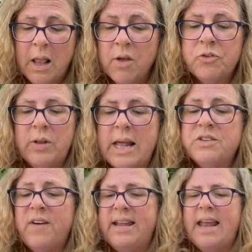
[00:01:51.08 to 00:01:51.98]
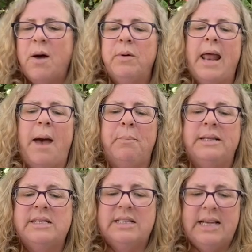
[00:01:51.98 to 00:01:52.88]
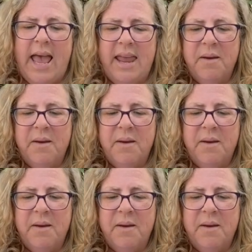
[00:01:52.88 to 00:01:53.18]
So let's find out what happens today.